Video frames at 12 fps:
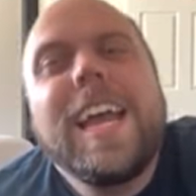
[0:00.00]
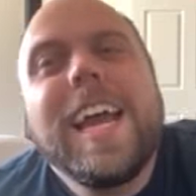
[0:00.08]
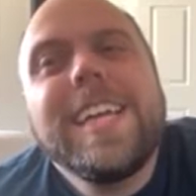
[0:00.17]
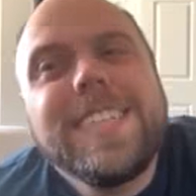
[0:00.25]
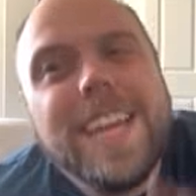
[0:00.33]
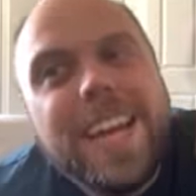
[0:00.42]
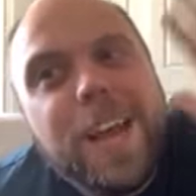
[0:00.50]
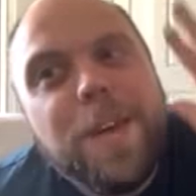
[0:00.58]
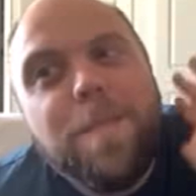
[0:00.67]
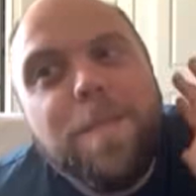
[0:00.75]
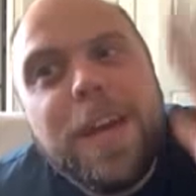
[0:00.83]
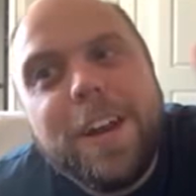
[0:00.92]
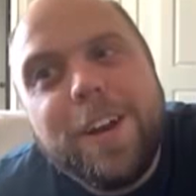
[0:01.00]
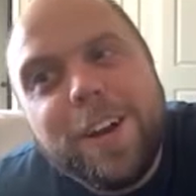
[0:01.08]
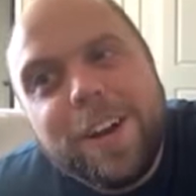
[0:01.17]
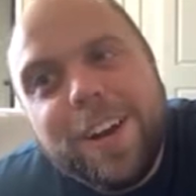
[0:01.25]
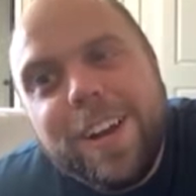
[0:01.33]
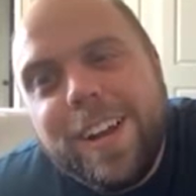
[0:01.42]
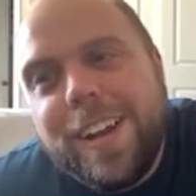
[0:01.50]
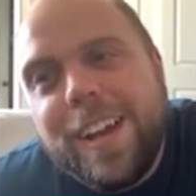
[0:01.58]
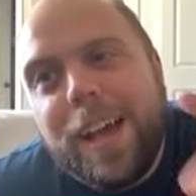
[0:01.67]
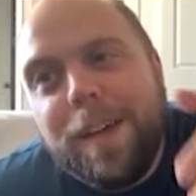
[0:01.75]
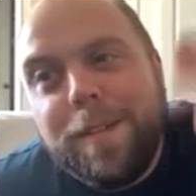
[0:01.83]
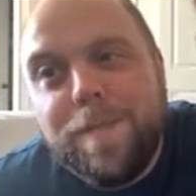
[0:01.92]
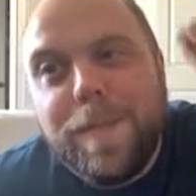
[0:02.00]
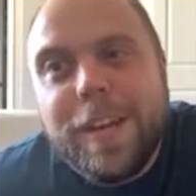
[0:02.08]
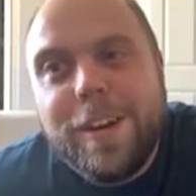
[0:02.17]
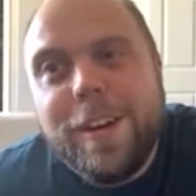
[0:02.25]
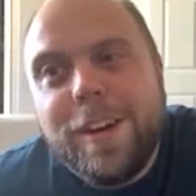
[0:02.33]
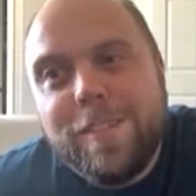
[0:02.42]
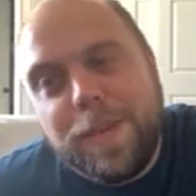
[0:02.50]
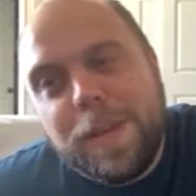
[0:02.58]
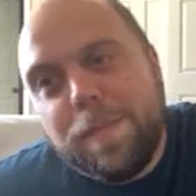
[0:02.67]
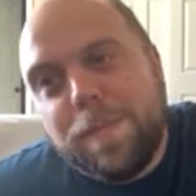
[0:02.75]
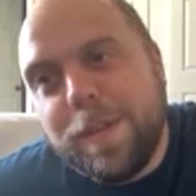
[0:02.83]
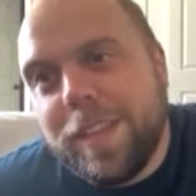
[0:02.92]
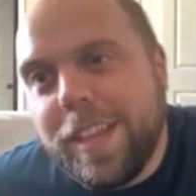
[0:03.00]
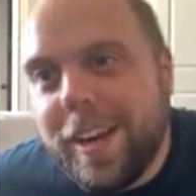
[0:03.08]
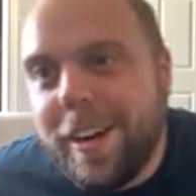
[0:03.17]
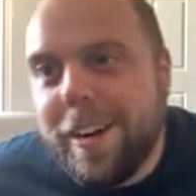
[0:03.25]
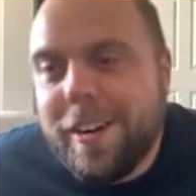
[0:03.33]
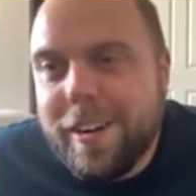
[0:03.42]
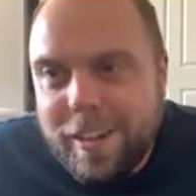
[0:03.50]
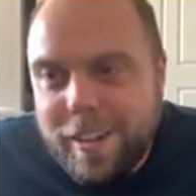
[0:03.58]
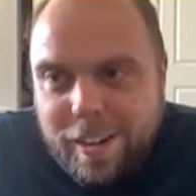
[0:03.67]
I guess I am bitter. I am bitter of people that are